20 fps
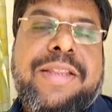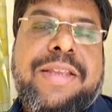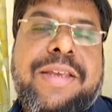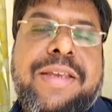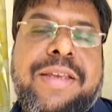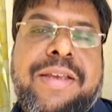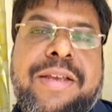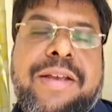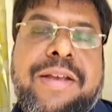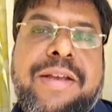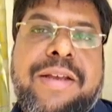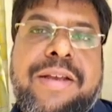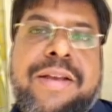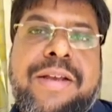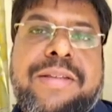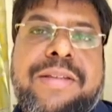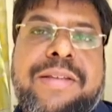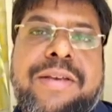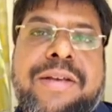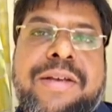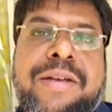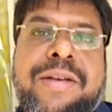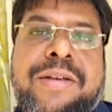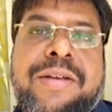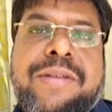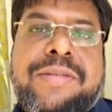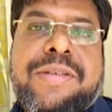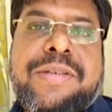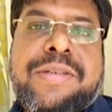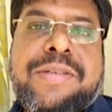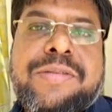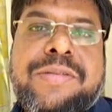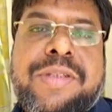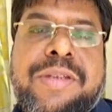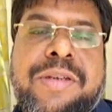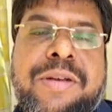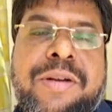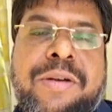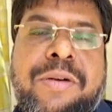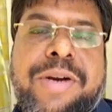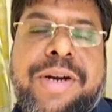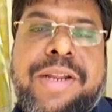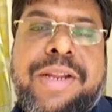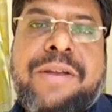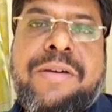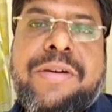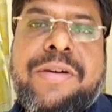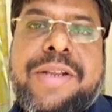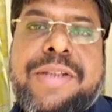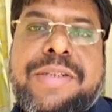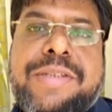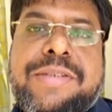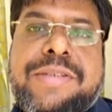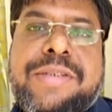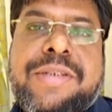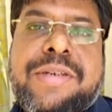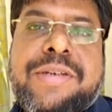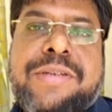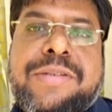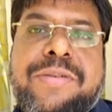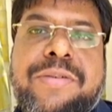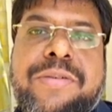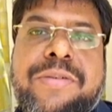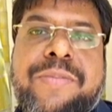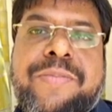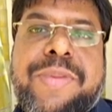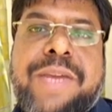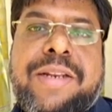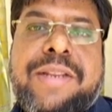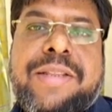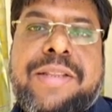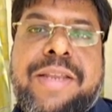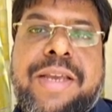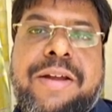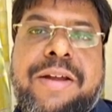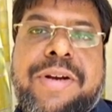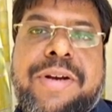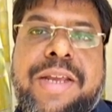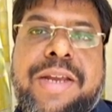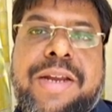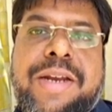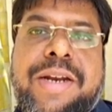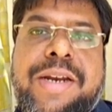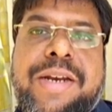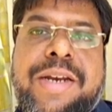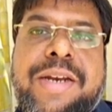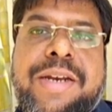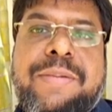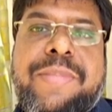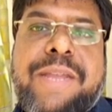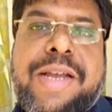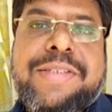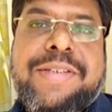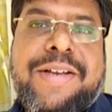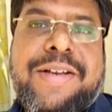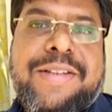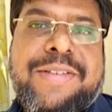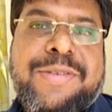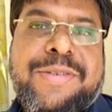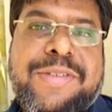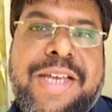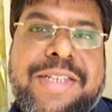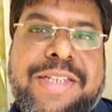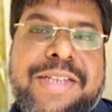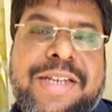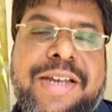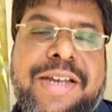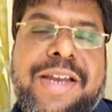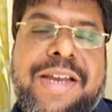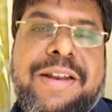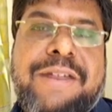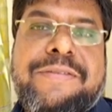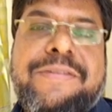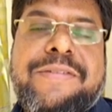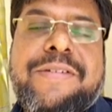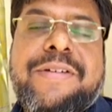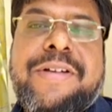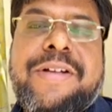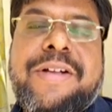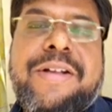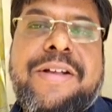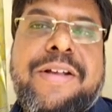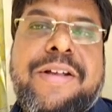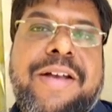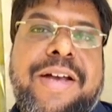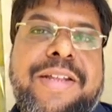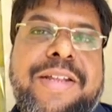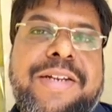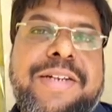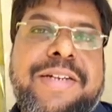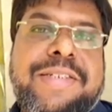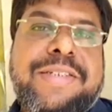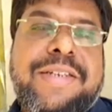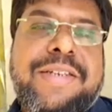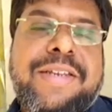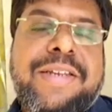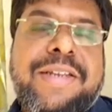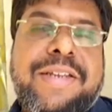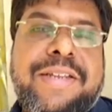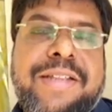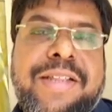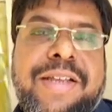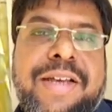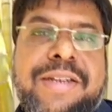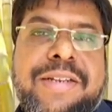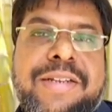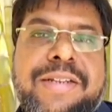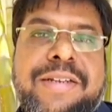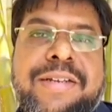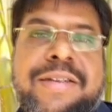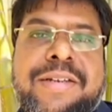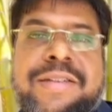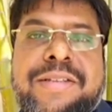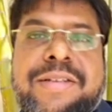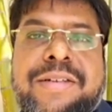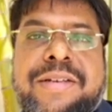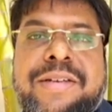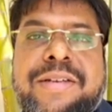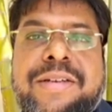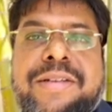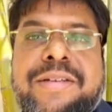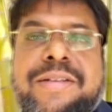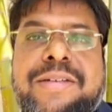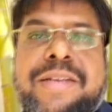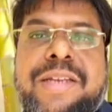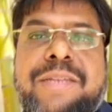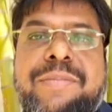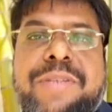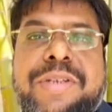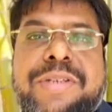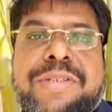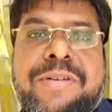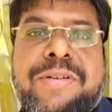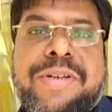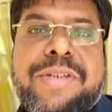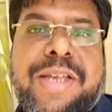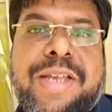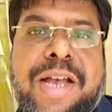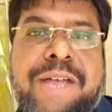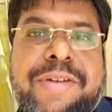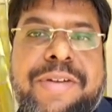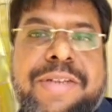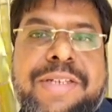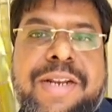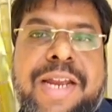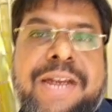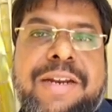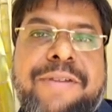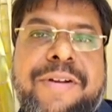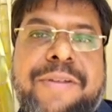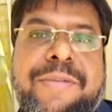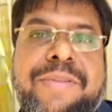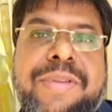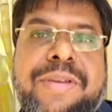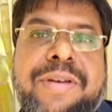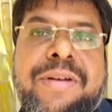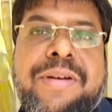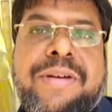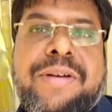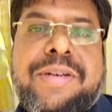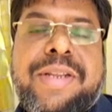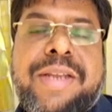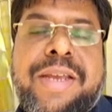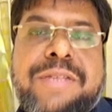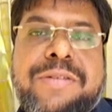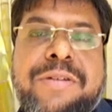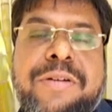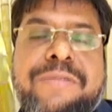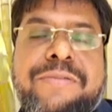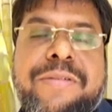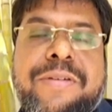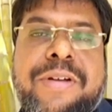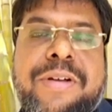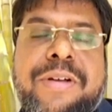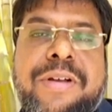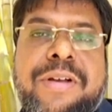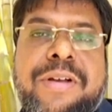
the the the the Rohini rockets, uh, so that they have taken it in a bicycle. So that is the kind of uh, energy that uh, the team ISRO is having right from the days of uh,